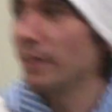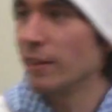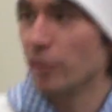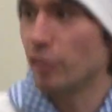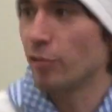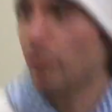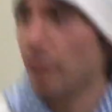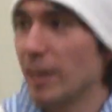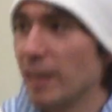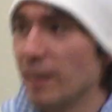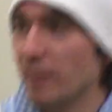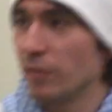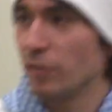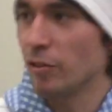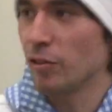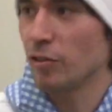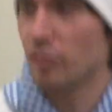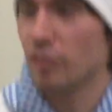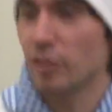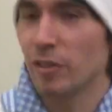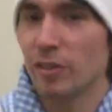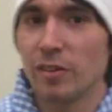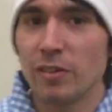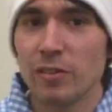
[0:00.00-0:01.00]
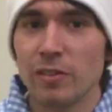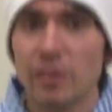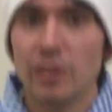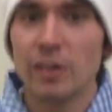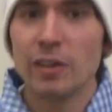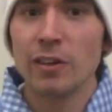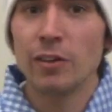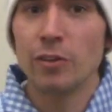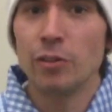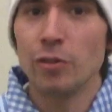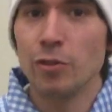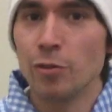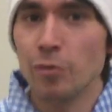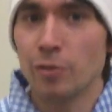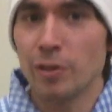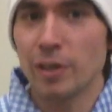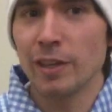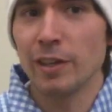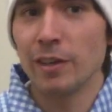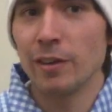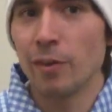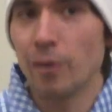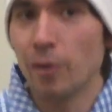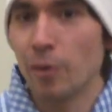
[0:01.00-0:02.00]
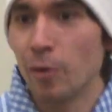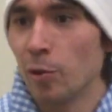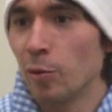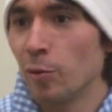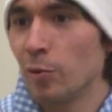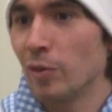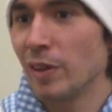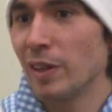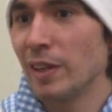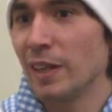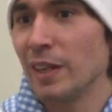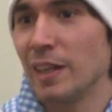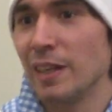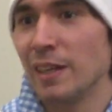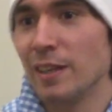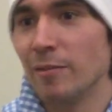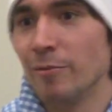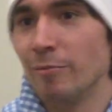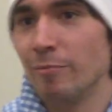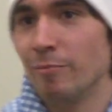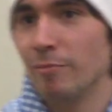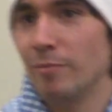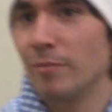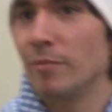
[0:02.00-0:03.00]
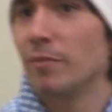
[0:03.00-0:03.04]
the transitions, you can only